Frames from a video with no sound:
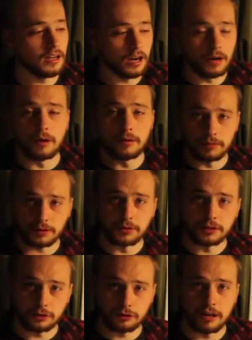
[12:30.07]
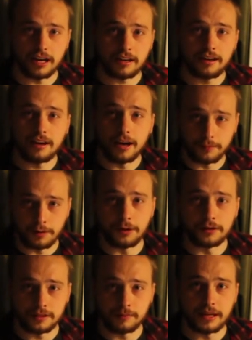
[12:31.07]
"Oh, I'm doing a trick. I'm
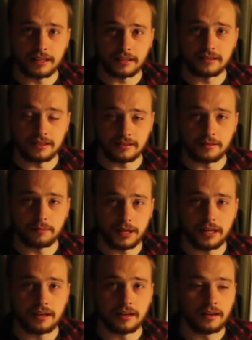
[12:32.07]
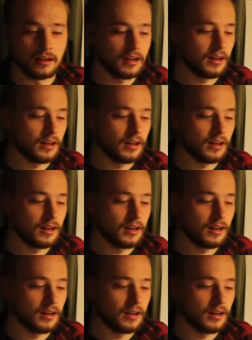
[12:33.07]
going to make it disappear."